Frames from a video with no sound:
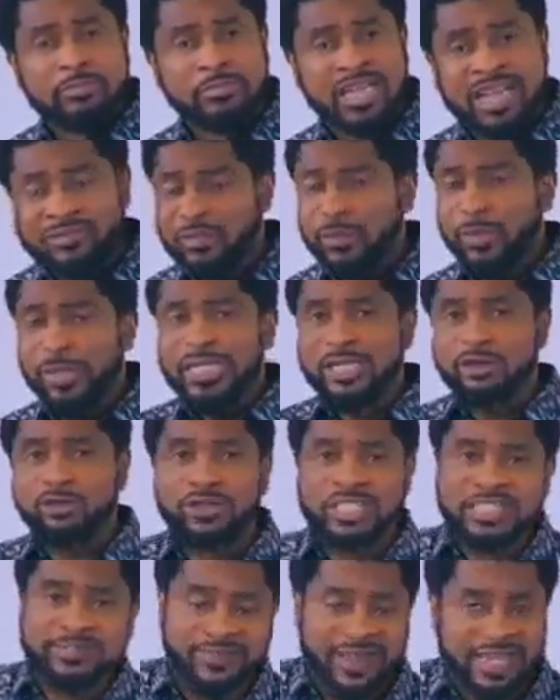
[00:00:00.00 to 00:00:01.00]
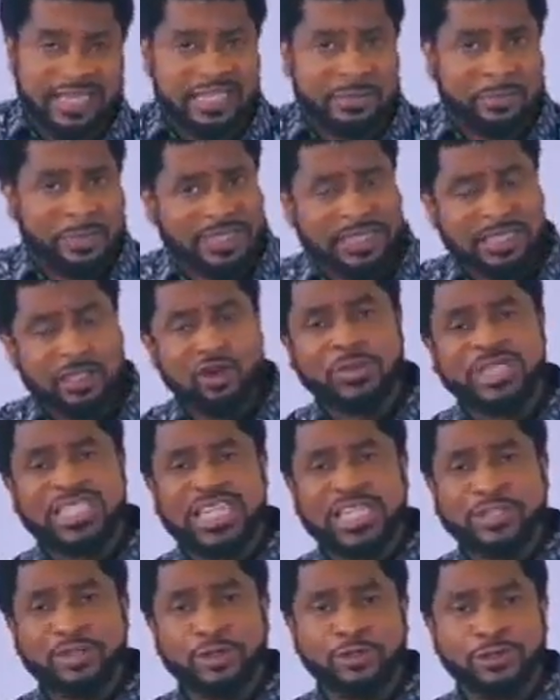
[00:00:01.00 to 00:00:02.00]
Everybody crucifies the person
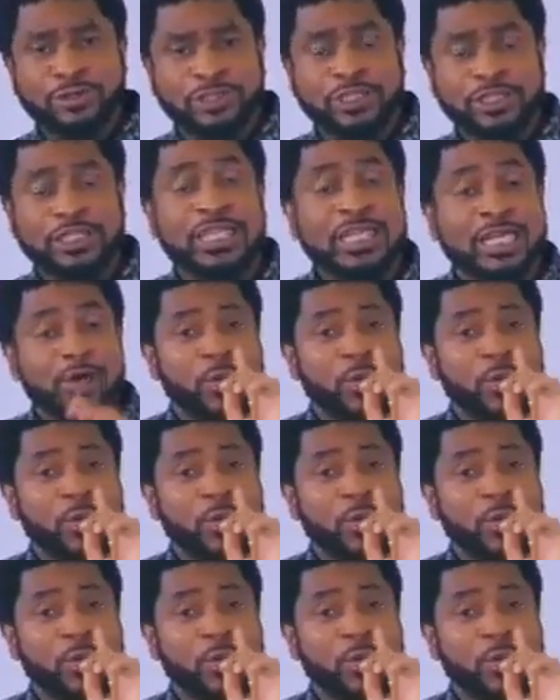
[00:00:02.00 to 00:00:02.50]
committing adultery.